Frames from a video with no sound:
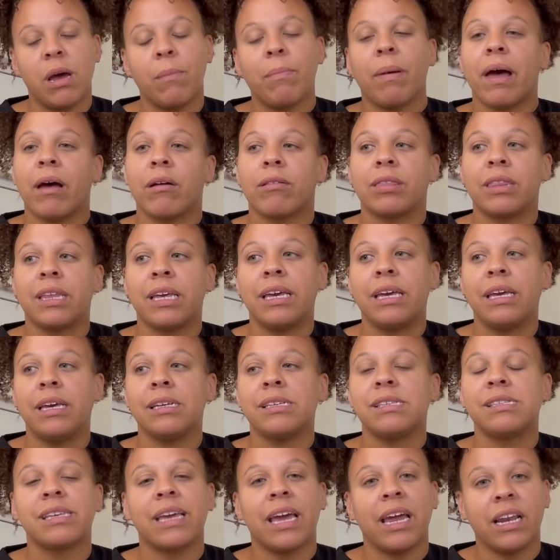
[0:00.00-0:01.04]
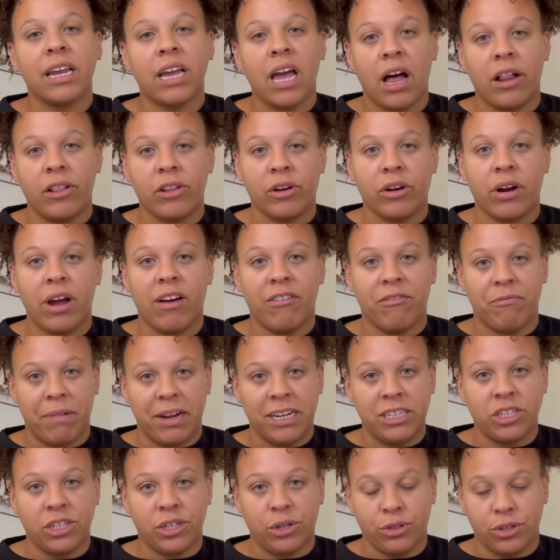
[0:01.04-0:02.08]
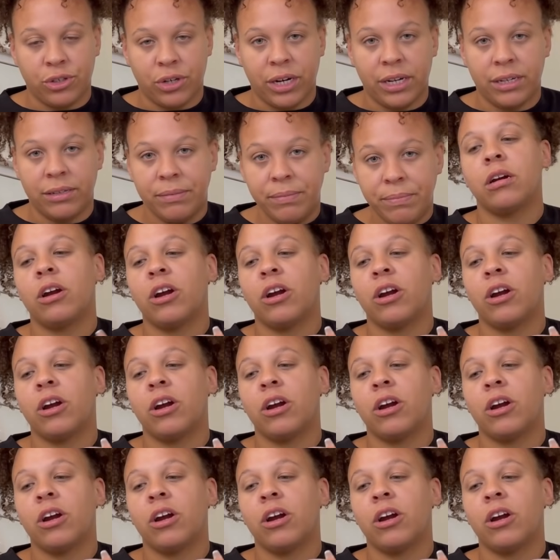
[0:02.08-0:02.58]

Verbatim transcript: about the skin color of my children.